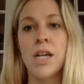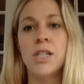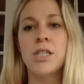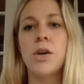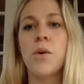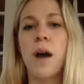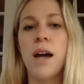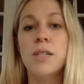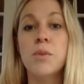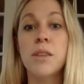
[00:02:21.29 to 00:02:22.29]
So
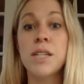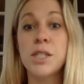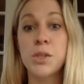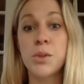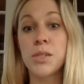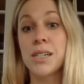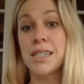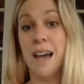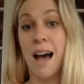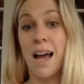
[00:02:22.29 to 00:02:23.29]
it's one that's used a
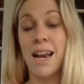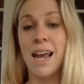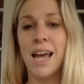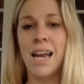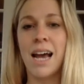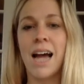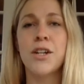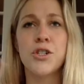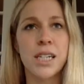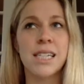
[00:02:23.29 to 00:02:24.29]
ton, and it kind
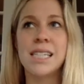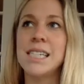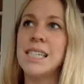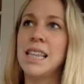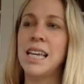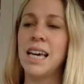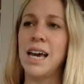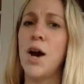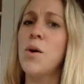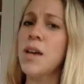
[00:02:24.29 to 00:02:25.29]
of tricks us into
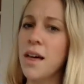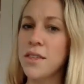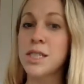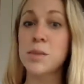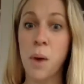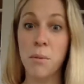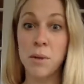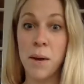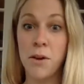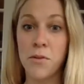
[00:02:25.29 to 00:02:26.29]
thinking, oh yeah, this is
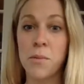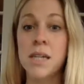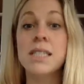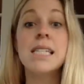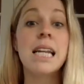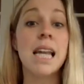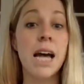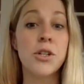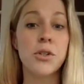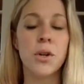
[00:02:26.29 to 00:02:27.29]
probably better for me, it's
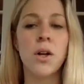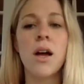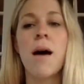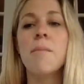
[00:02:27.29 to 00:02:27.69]
natural.